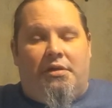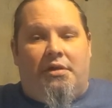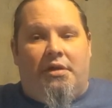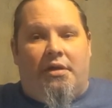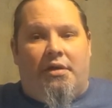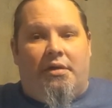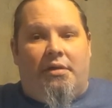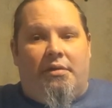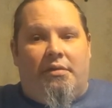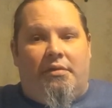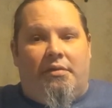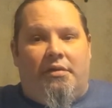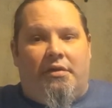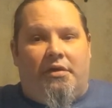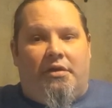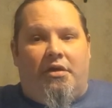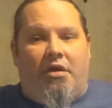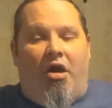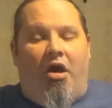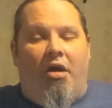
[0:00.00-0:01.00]
the
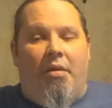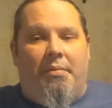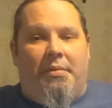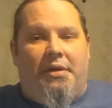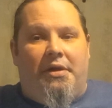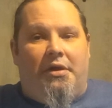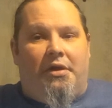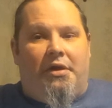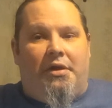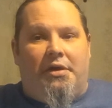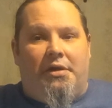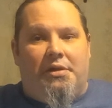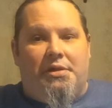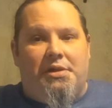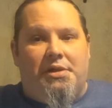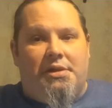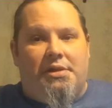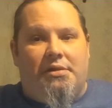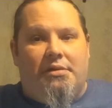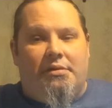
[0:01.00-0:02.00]

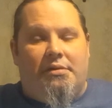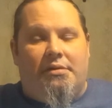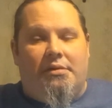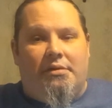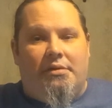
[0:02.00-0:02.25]
commoners,